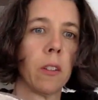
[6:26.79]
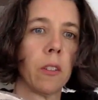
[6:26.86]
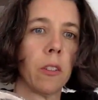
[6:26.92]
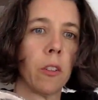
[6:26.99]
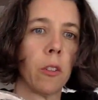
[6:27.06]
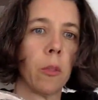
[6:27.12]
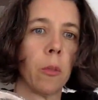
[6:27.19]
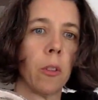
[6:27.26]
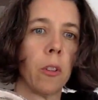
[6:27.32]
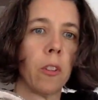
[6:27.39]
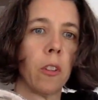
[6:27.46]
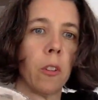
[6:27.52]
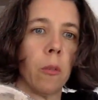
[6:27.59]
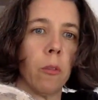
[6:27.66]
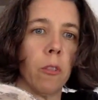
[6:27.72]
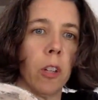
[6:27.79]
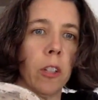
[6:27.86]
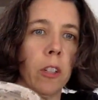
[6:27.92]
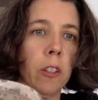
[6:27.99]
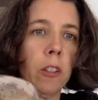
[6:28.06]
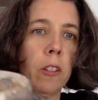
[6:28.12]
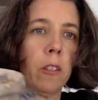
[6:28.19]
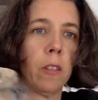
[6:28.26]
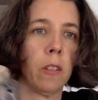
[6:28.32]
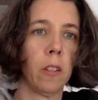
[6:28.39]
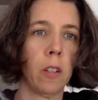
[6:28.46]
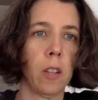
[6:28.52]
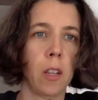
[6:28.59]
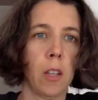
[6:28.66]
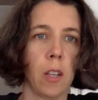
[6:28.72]
This is runnier.
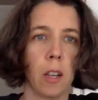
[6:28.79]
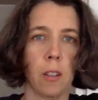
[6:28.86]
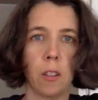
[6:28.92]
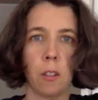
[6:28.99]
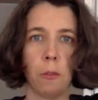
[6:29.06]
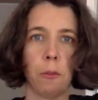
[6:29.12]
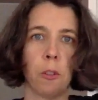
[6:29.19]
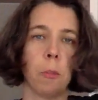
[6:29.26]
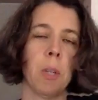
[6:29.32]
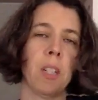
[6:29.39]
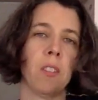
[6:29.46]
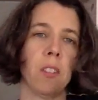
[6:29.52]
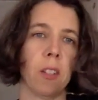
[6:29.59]
As it ferments,